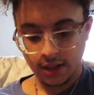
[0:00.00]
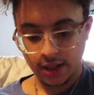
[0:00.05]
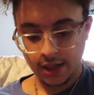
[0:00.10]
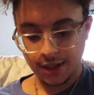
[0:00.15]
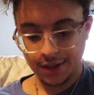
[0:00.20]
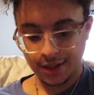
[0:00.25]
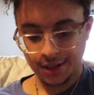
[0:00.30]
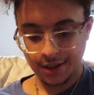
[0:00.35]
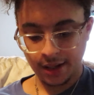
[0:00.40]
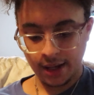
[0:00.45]

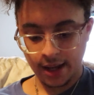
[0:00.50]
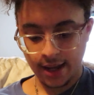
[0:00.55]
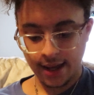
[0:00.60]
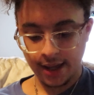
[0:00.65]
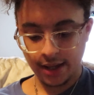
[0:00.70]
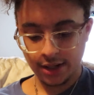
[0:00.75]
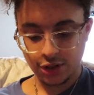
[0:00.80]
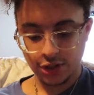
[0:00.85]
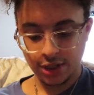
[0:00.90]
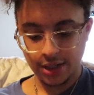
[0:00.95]
And then I
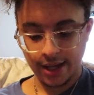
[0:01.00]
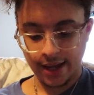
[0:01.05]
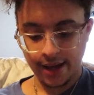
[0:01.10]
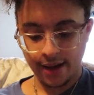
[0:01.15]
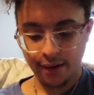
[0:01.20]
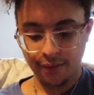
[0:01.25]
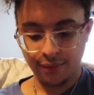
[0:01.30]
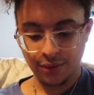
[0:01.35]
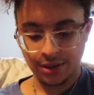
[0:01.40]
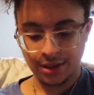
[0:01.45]
actually
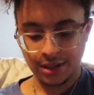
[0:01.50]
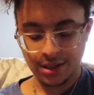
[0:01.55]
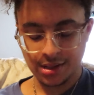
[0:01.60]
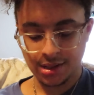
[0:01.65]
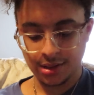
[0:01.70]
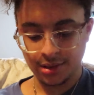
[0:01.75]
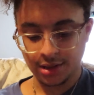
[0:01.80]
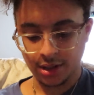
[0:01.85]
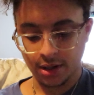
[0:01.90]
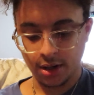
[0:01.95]
have this
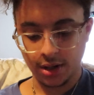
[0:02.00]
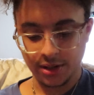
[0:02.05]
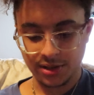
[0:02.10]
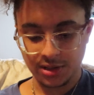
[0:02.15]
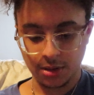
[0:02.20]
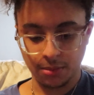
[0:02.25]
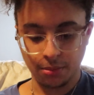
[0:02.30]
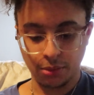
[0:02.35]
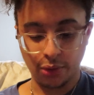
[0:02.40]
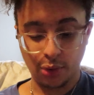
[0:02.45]
as a
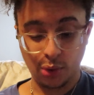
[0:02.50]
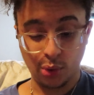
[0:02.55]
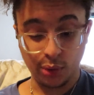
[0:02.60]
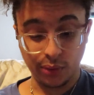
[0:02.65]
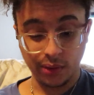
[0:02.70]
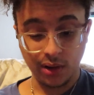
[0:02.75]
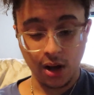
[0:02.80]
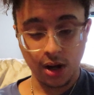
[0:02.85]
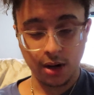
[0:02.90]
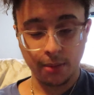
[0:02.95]
custom
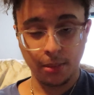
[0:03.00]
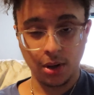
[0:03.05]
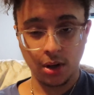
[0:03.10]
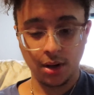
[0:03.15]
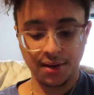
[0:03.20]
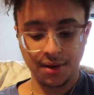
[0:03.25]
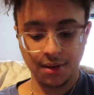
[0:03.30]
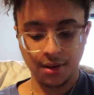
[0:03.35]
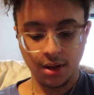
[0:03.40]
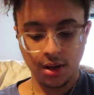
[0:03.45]
good lock
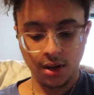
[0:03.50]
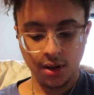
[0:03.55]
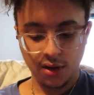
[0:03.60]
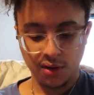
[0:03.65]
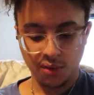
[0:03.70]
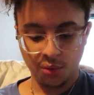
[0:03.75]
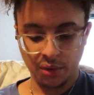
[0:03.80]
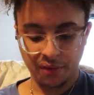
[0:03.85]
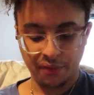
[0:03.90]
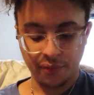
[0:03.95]
mod
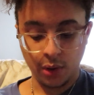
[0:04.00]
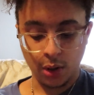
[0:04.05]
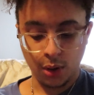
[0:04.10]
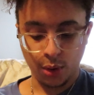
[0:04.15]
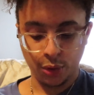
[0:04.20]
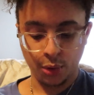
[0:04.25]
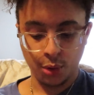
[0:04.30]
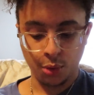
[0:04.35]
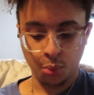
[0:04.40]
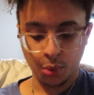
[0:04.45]
with
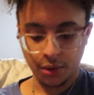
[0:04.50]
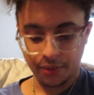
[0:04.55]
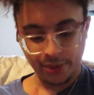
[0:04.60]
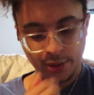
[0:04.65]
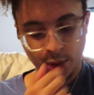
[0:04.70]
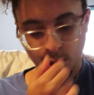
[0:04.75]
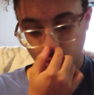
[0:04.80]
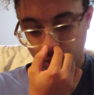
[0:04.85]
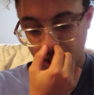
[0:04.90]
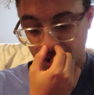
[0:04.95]

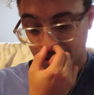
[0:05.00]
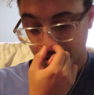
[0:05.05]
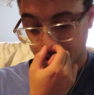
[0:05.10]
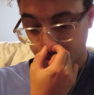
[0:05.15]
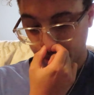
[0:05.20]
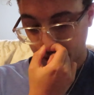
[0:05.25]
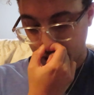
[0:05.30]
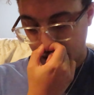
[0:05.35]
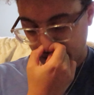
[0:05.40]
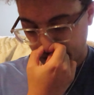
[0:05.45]
the red and the
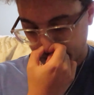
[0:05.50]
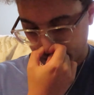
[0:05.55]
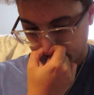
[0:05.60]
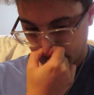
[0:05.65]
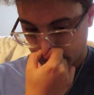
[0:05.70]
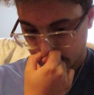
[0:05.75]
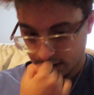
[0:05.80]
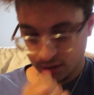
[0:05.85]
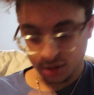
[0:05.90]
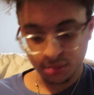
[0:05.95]
black.
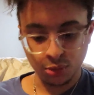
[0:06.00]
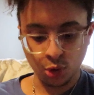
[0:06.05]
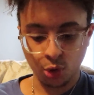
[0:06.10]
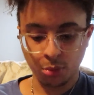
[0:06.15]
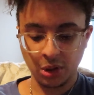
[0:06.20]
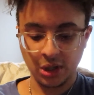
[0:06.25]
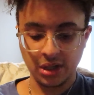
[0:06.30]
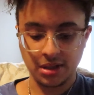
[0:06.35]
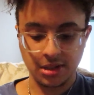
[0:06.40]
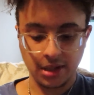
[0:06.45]

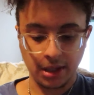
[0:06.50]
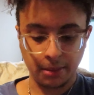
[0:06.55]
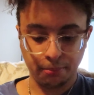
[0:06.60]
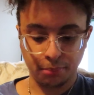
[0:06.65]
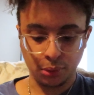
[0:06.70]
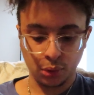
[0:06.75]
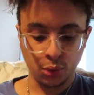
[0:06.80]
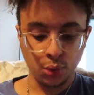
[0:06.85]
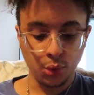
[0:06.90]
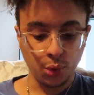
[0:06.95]
Normally it's like
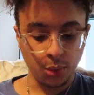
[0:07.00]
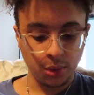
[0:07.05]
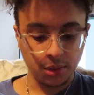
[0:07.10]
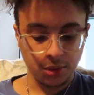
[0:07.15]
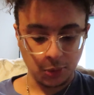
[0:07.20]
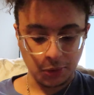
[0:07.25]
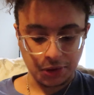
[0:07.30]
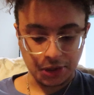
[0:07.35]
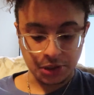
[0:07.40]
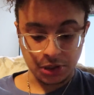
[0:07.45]
blue
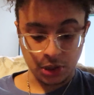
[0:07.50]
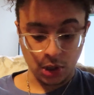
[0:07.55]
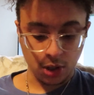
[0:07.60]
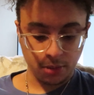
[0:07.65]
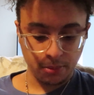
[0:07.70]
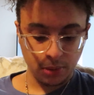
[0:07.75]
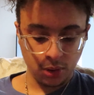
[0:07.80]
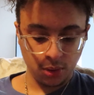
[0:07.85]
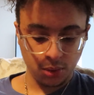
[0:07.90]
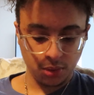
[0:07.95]
with the
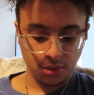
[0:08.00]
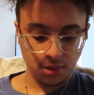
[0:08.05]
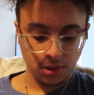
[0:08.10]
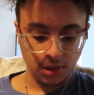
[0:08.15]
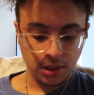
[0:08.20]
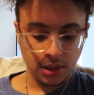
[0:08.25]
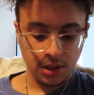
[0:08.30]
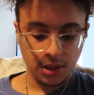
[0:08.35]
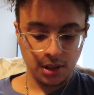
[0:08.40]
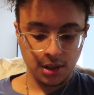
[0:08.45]
dark mode,
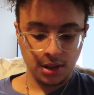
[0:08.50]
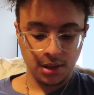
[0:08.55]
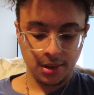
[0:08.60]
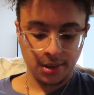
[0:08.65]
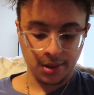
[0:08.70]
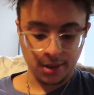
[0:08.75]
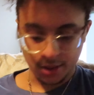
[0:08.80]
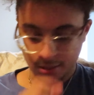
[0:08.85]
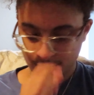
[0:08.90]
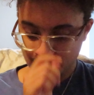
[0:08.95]

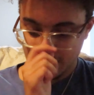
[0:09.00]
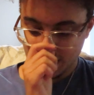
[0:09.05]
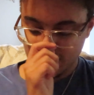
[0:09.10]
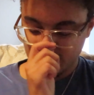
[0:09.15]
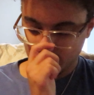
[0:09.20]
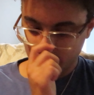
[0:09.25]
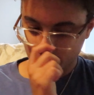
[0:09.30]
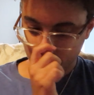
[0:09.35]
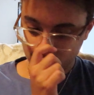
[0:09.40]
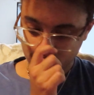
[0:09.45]
and
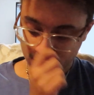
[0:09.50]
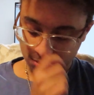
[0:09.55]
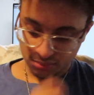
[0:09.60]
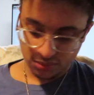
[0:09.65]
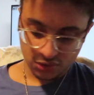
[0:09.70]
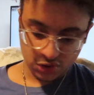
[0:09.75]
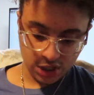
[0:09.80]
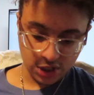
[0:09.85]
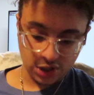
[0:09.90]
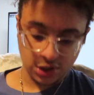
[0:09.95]
then
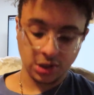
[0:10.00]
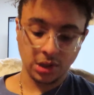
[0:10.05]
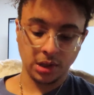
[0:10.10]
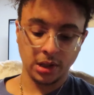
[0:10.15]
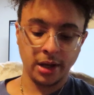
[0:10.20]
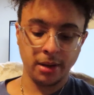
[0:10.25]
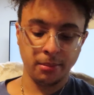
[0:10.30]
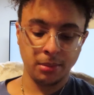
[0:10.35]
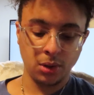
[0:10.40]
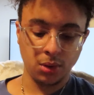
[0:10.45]
change it to
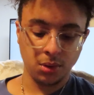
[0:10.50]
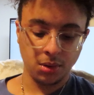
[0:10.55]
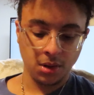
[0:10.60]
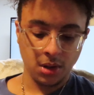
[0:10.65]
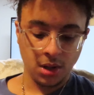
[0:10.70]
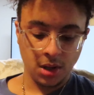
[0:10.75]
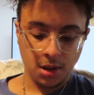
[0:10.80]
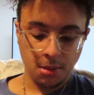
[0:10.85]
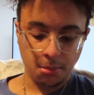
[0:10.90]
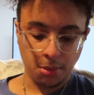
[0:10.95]
light mode.
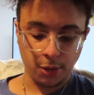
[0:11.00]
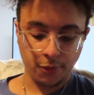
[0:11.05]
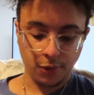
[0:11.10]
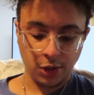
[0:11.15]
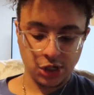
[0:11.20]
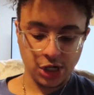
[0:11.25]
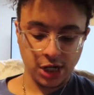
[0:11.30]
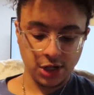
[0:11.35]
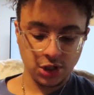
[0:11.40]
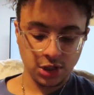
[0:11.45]
But if
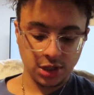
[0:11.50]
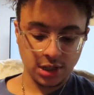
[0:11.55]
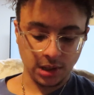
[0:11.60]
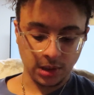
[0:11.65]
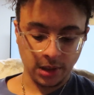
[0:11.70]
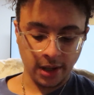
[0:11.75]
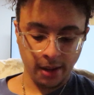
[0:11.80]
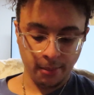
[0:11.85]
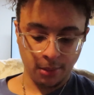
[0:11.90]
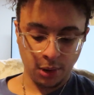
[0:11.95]
I change it to
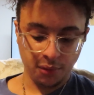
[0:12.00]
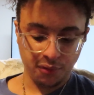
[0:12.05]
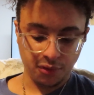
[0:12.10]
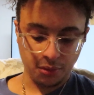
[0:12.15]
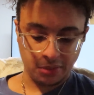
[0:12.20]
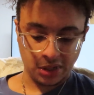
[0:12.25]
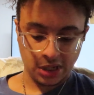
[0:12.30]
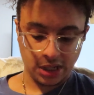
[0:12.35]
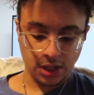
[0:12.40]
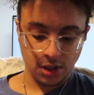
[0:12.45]
light mode
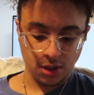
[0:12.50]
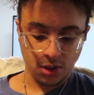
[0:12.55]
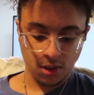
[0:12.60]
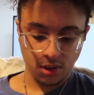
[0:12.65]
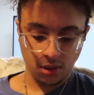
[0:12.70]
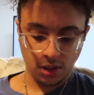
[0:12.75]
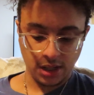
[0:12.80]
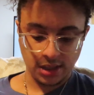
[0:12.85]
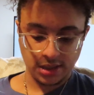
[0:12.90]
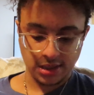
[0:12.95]
from
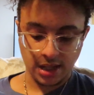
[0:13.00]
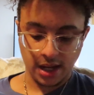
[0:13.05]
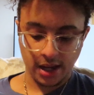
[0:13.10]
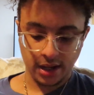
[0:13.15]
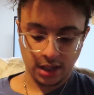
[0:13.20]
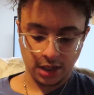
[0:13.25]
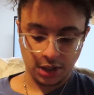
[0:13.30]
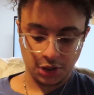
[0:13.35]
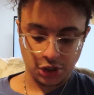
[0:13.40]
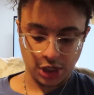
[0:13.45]
here, it's
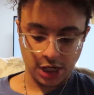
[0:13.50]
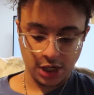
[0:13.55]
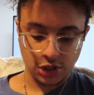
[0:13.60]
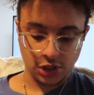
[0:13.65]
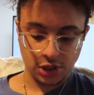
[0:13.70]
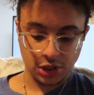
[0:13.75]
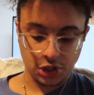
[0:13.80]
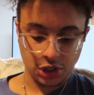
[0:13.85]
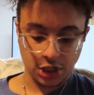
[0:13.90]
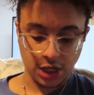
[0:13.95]
not going to
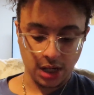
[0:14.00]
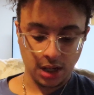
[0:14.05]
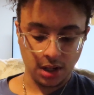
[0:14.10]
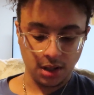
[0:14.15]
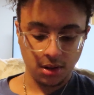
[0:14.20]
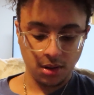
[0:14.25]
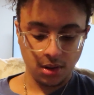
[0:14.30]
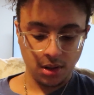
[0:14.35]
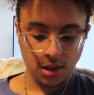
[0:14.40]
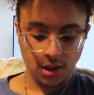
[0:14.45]
change the
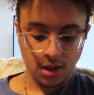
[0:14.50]
shade.